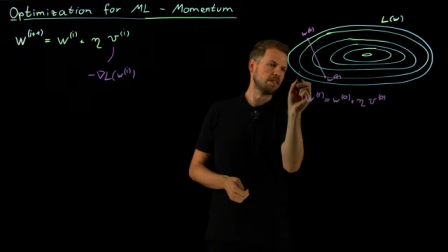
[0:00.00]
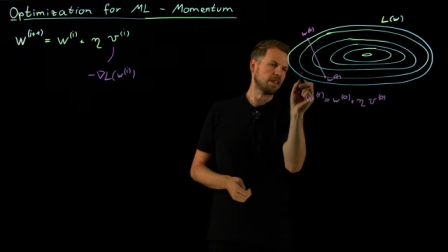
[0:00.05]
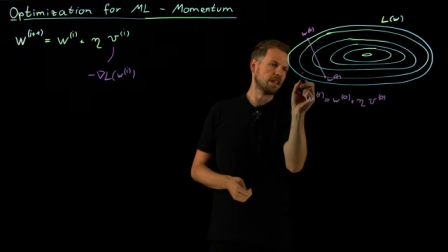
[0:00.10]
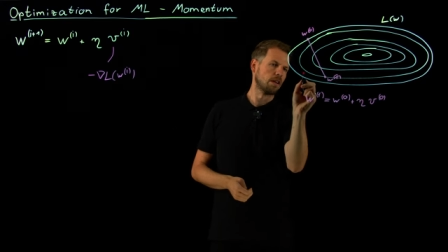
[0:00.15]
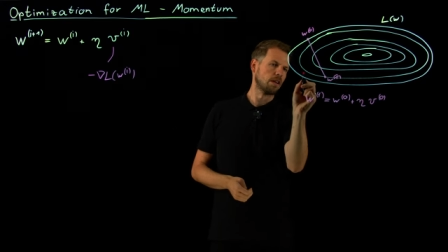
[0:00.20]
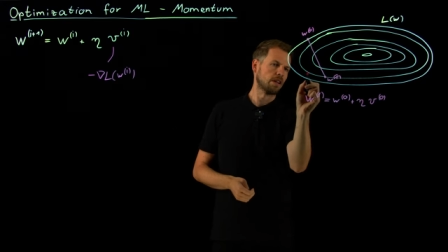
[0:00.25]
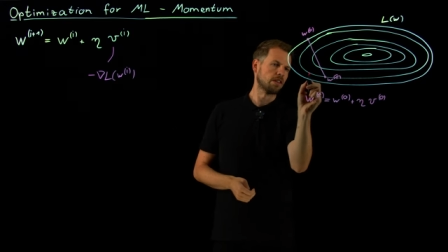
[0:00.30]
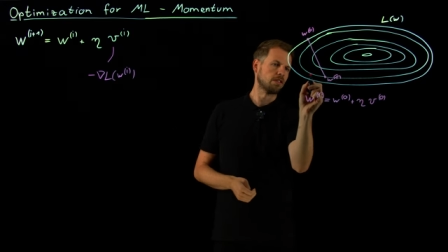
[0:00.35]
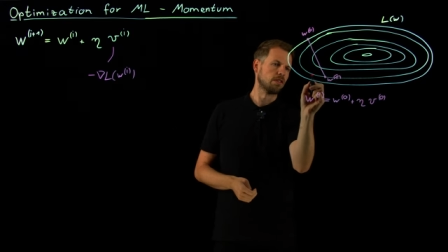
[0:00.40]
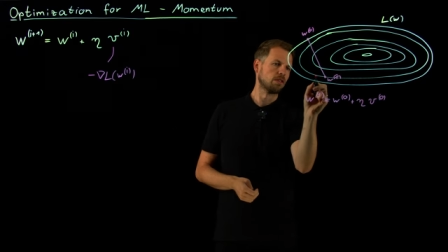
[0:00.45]

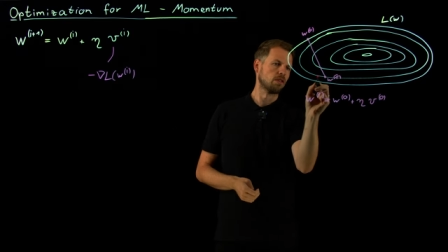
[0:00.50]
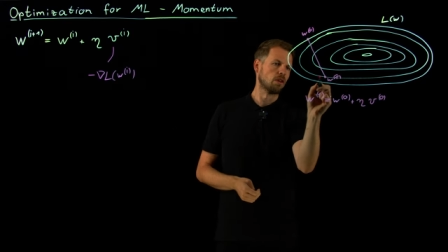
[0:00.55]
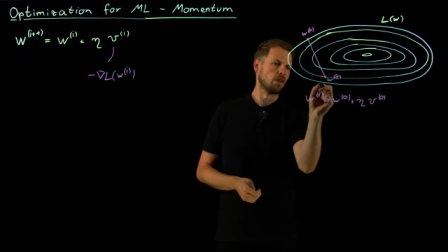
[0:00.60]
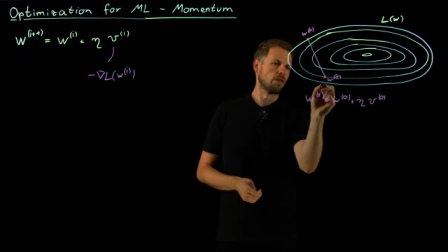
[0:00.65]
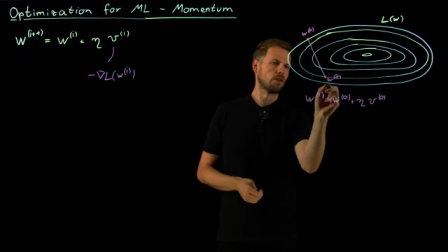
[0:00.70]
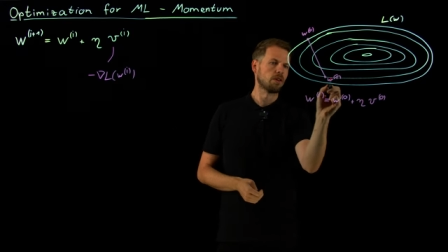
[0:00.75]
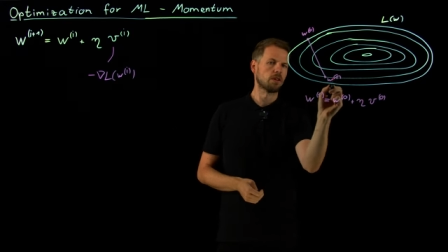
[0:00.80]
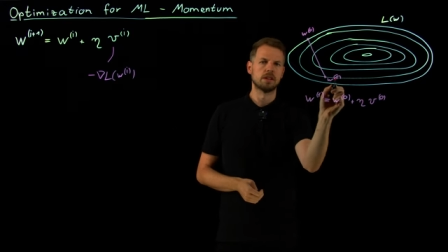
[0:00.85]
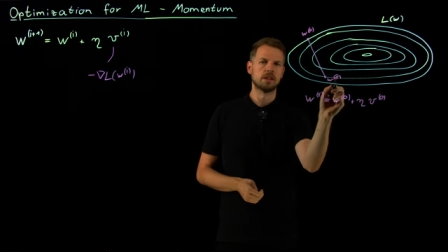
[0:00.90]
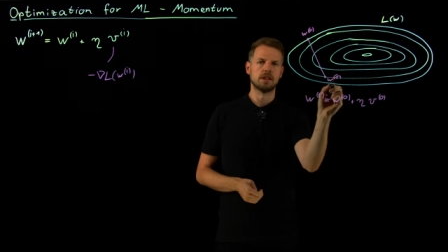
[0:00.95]
direction is
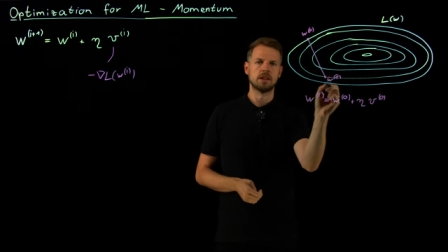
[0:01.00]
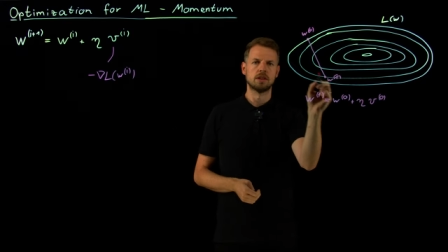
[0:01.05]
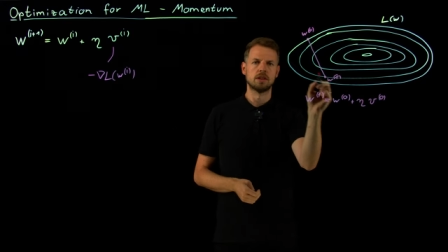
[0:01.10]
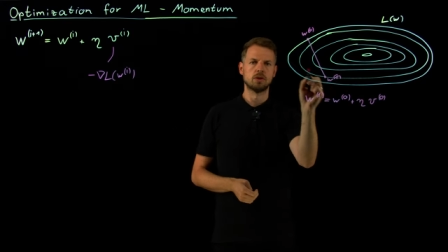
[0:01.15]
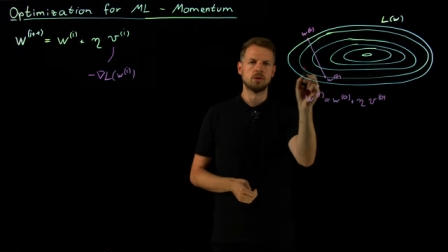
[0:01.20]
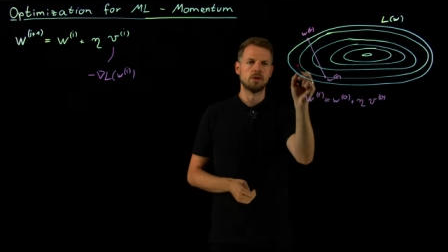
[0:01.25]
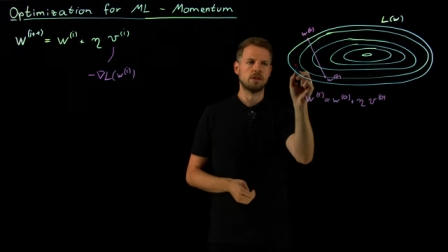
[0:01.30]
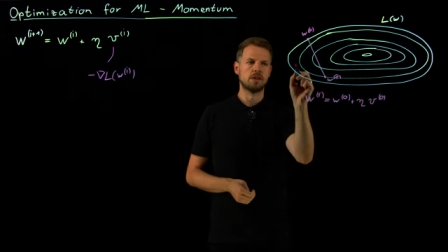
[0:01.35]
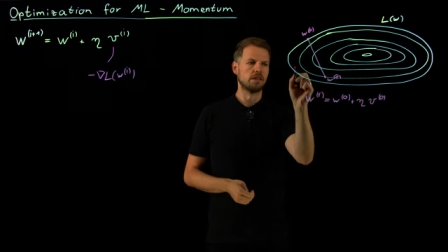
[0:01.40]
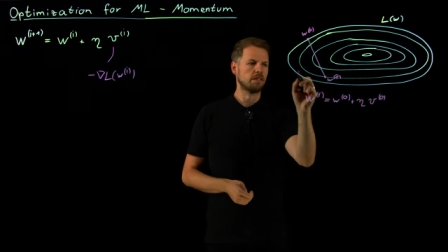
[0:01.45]
orthogonal
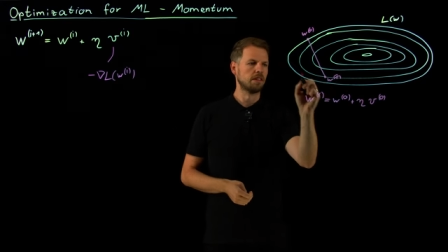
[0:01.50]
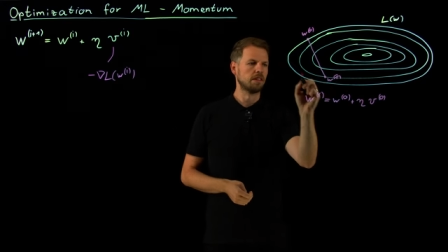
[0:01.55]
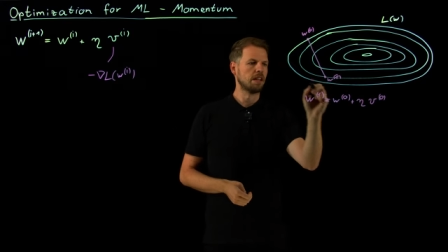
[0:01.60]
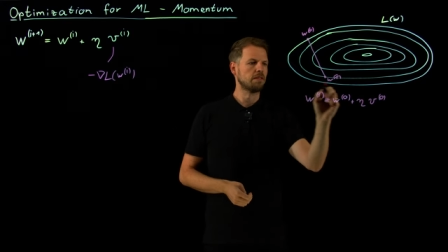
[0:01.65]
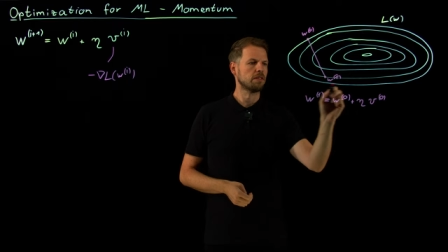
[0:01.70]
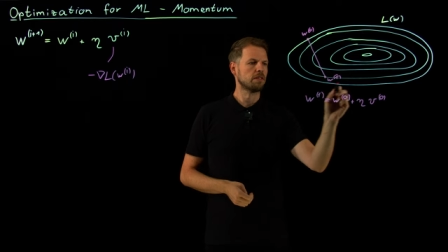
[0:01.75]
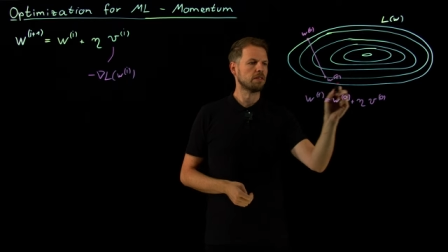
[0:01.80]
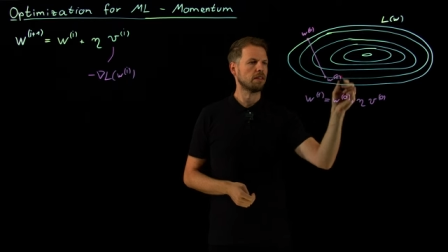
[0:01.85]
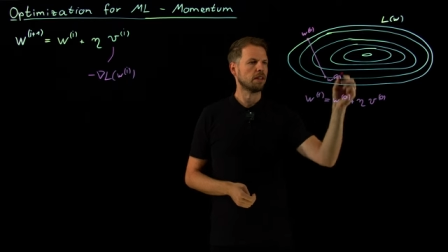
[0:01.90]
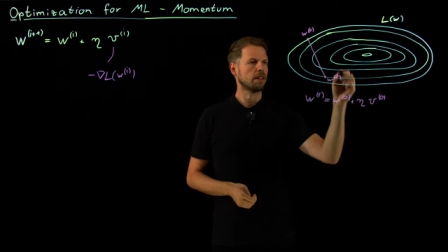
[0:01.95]
to this level
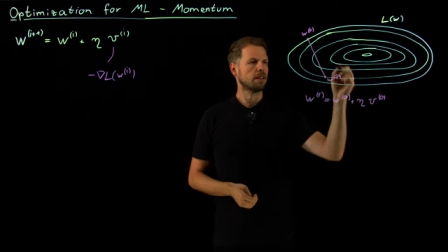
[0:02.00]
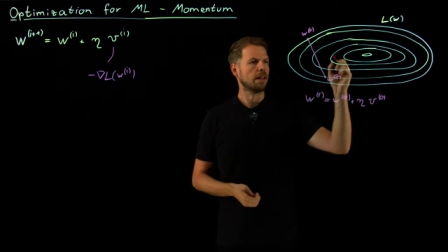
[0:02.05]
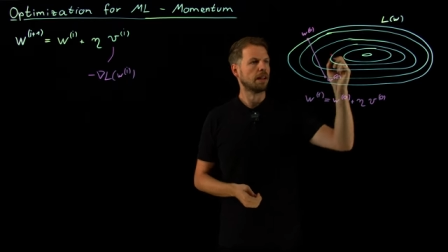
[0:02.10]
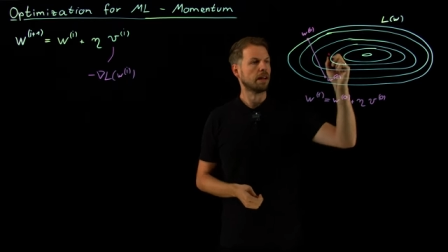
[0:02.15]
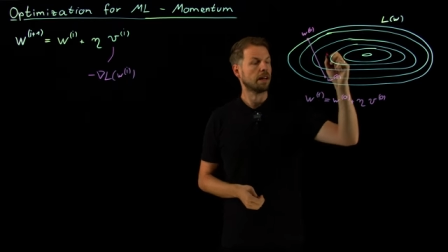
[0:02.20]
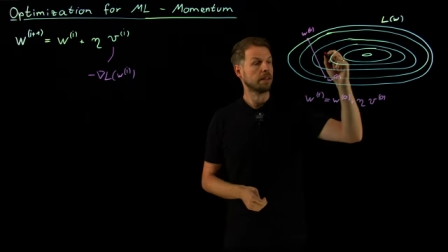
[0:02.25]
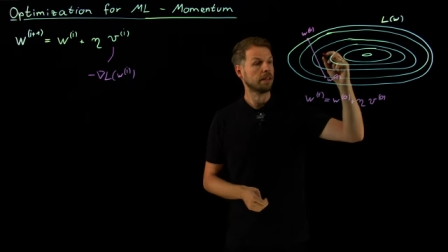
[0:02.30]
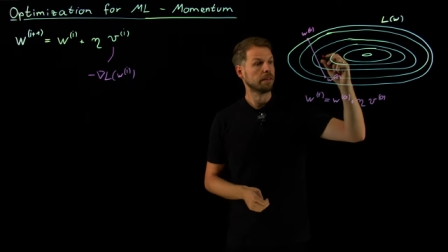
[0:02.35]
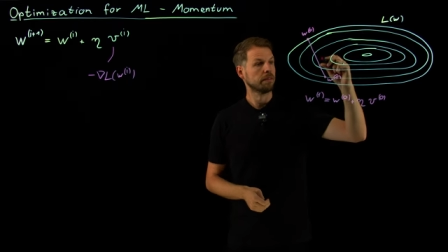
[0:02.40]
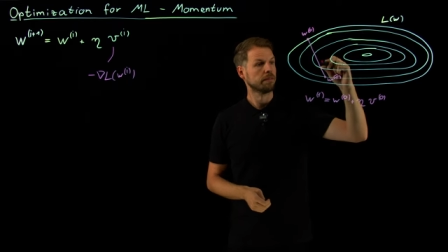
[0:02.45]
set
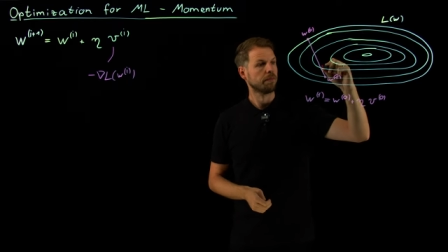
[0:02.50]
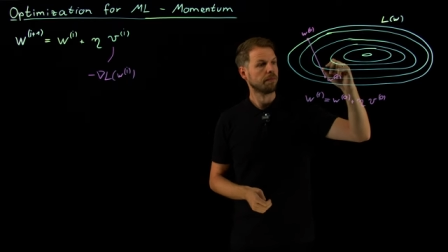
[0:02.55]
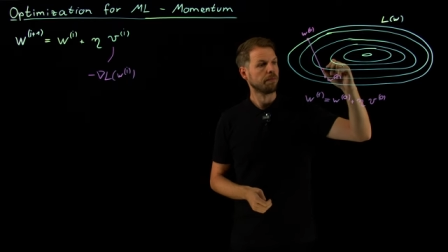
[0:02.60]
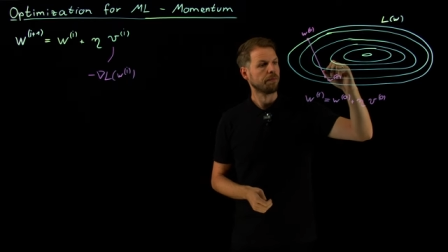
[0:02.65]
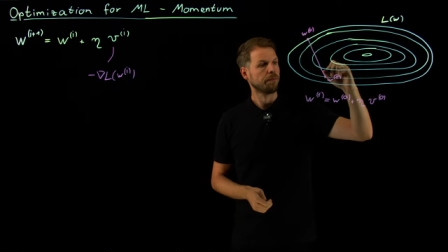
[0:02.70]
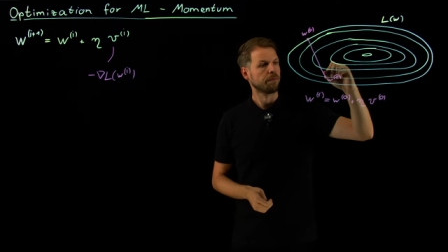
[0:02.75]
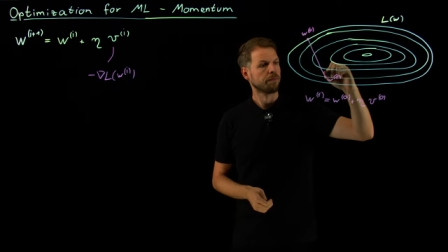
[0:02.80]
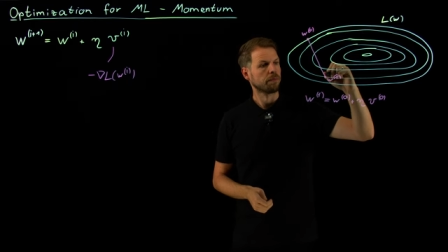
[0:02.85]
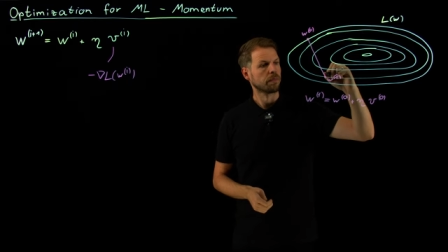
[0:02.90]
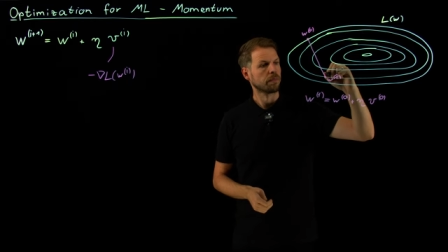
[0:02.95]
line.
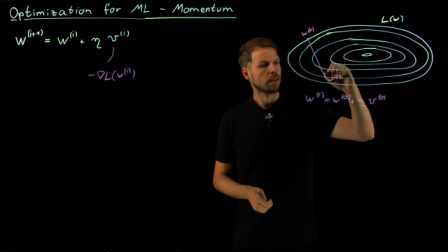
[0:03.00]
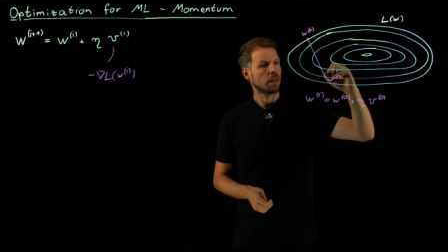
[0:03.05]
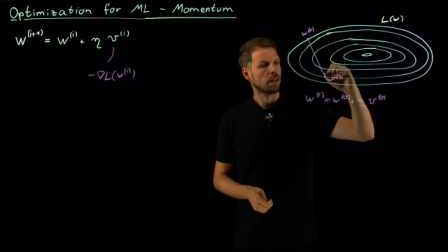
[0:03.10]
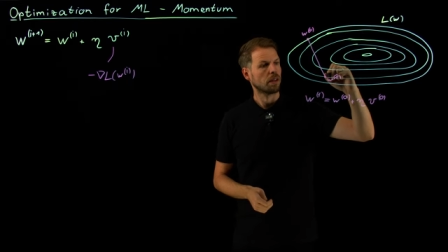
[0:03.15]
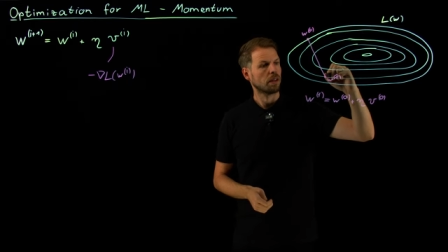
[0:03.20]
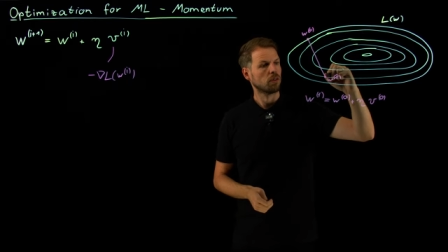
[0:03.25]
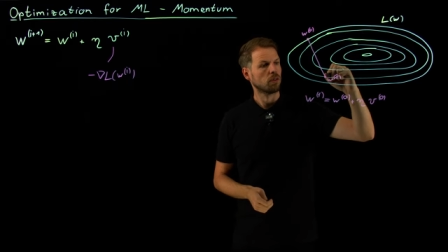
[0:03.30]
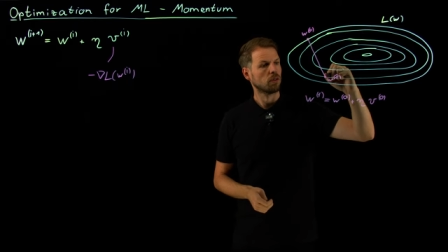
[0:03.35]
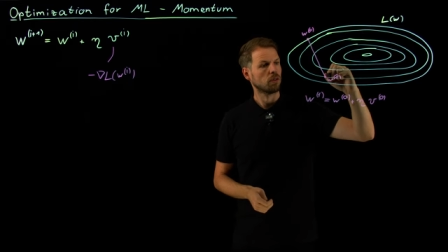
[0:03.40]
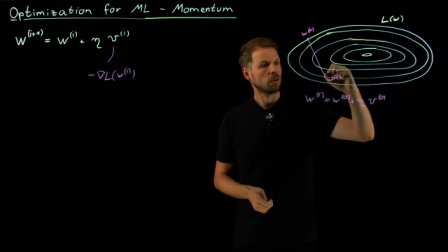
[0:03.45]

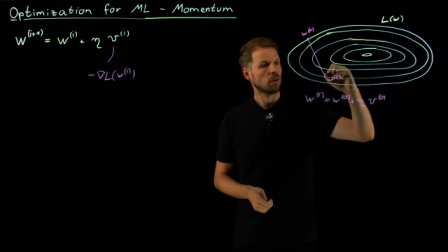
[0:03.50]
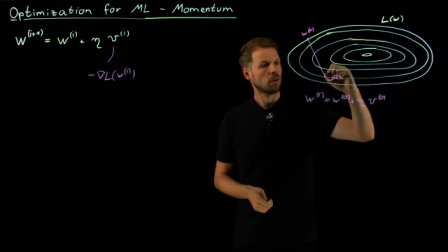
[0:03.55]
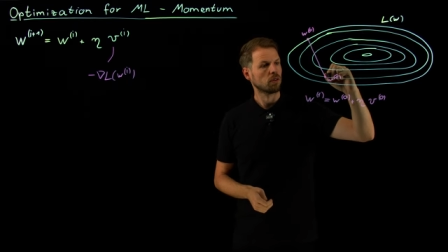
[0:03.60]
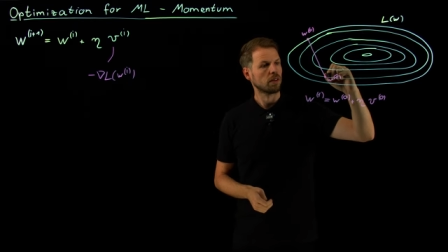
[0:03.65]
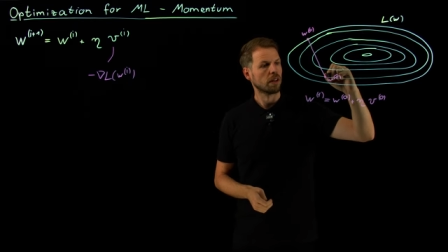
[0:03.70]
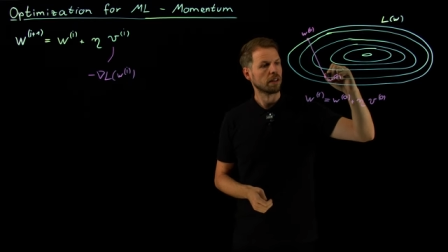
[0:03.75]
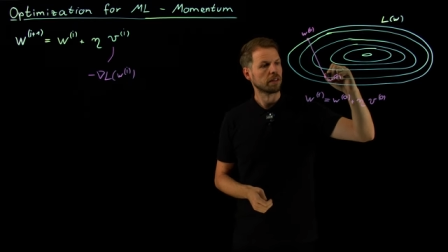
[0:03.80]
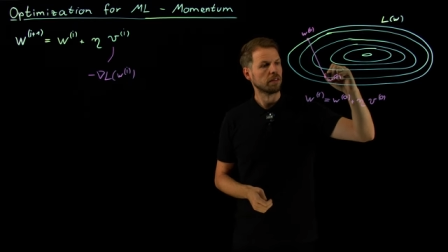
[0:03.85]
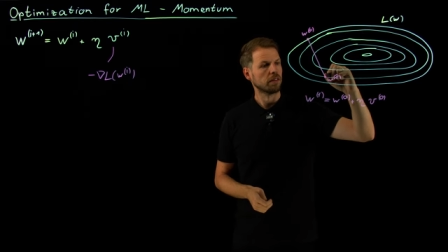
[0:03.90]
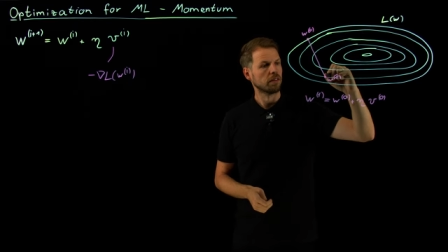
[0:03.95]
So it goes
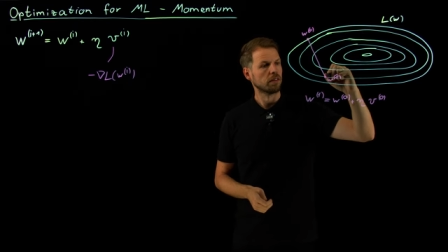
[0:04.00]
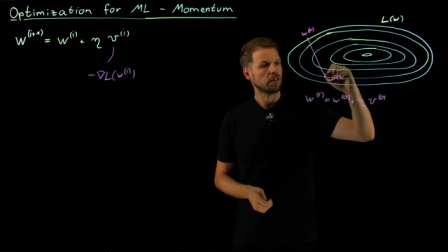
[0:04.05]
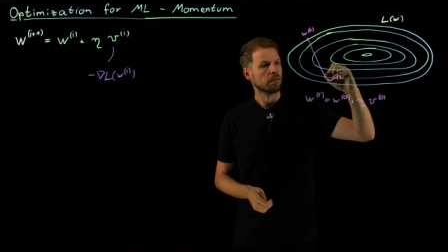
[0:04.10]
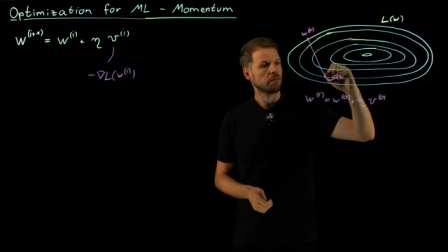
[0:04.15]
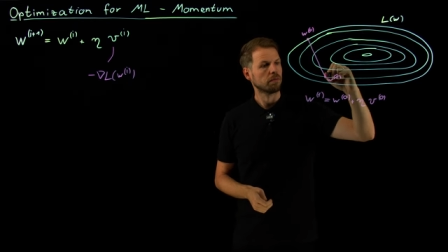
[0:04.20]
like this.